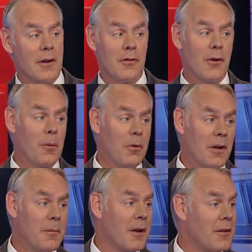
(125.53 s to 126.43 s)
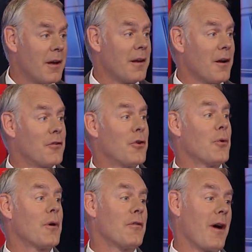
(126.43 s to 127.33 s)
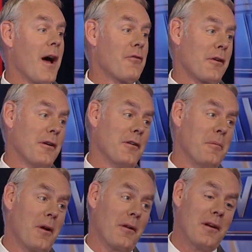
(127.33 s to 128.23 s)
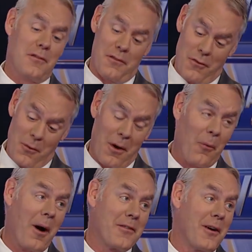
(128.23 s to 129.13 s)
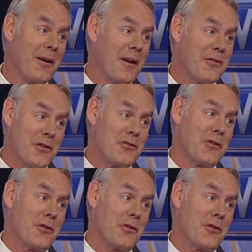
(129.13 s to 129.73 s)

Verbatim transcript: And if you don't believe me, I'll take you on a tour of Africa and the Middle East if you want to watch how energy